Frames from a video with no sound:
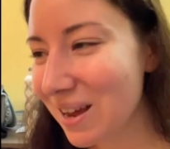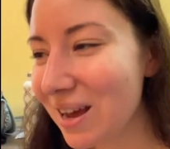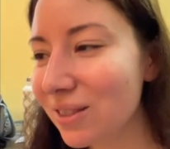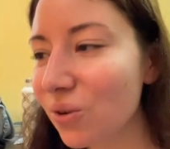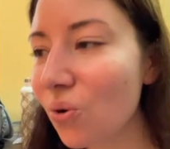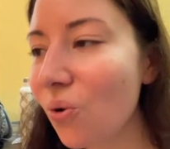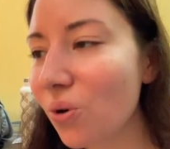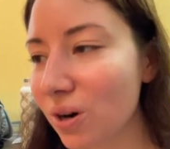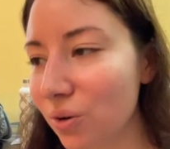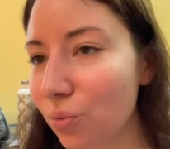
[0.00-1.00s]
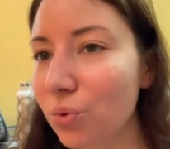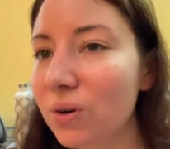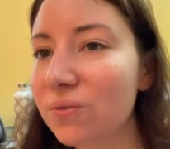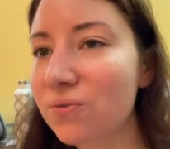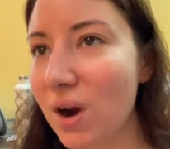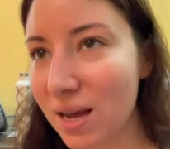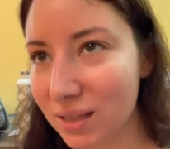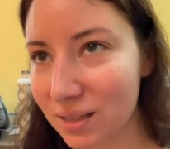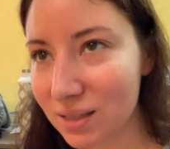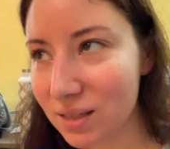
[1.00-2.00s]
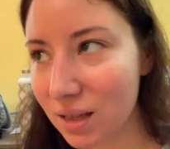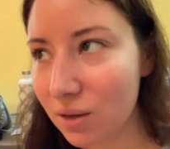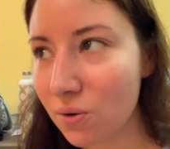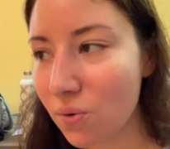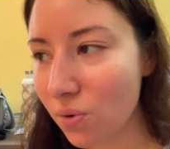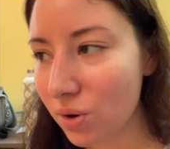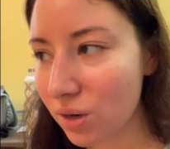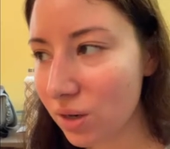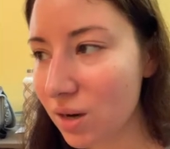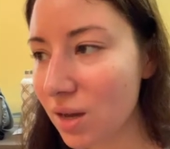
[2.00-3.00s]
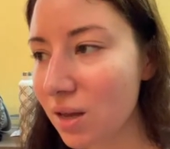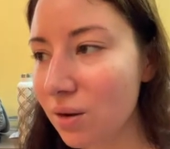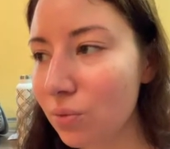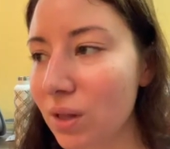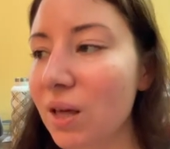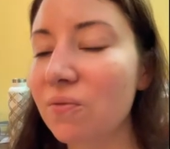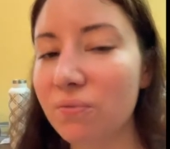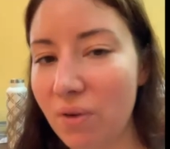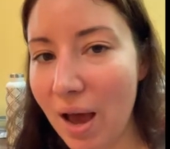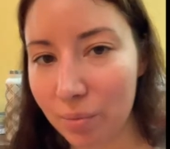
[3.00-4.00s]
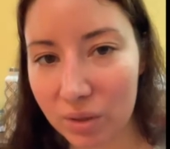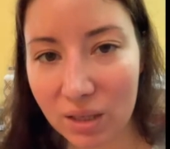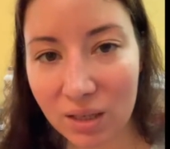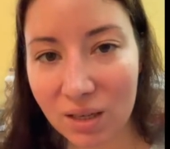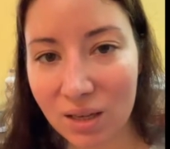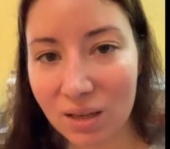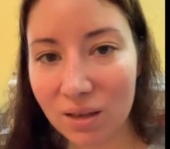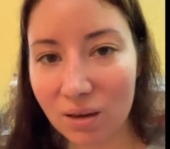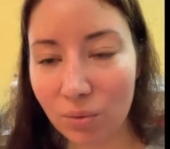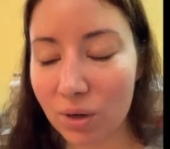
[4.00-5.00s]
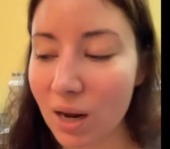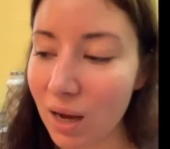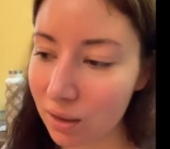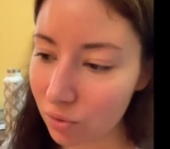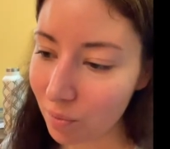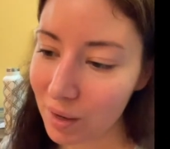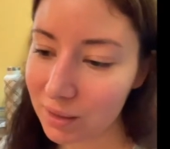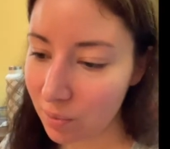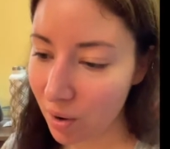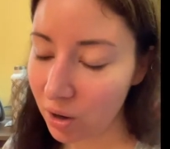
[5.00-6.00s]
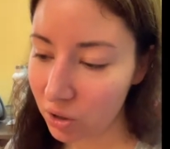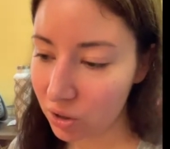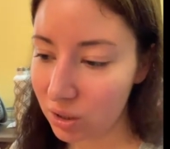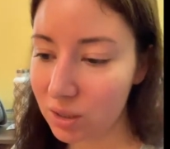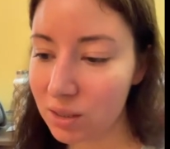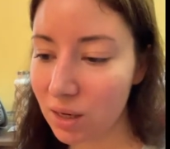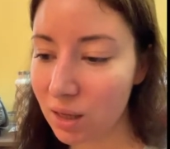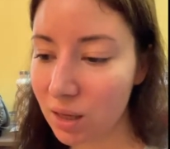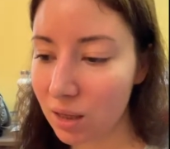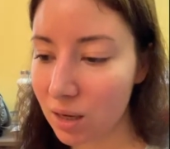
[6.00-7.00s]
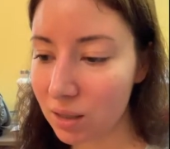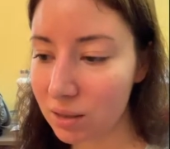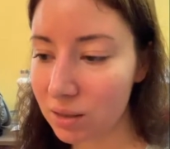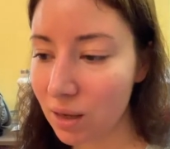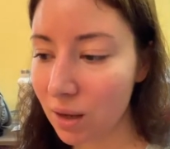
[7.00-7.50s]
At the core, we're friends. At the core, we're like family. We're not romantic partners. And I think that's